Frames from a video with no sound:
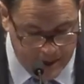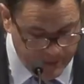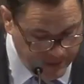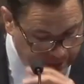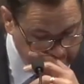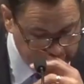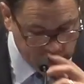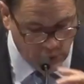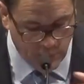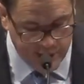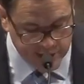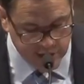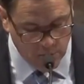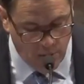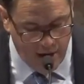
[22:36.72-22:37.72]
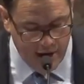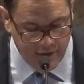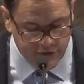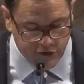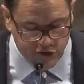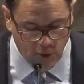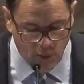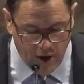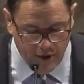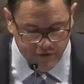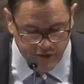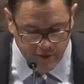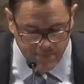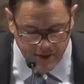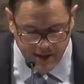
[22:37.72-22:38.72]
why I've so often been hindered from
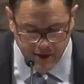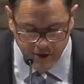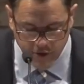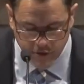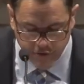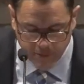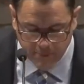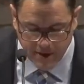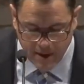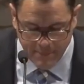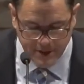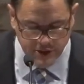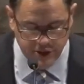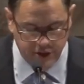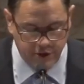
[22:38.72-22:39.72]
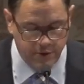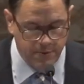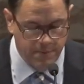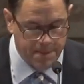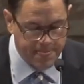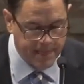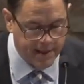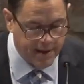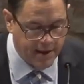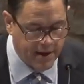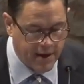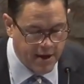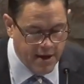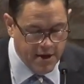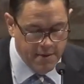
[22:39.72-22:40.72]
coming to you. But
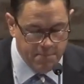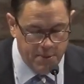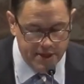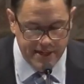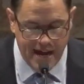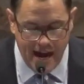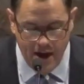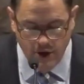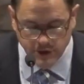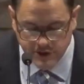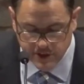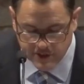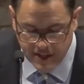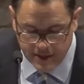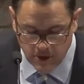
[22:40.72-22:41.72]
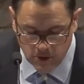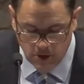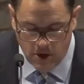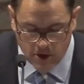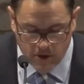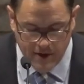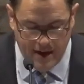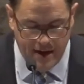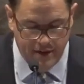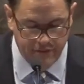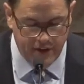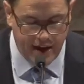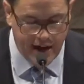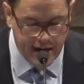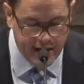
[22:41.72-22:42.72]
now, since I no longer have any room
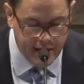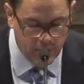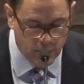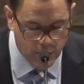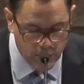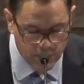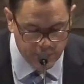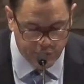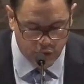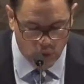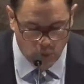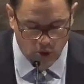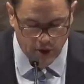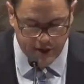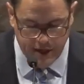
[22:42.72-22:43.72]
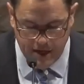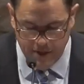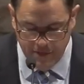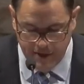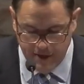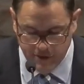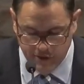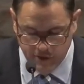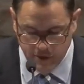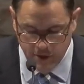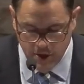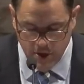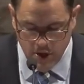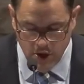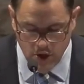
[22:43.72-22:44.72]
for work in these
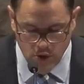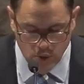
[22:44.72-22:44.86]
regions,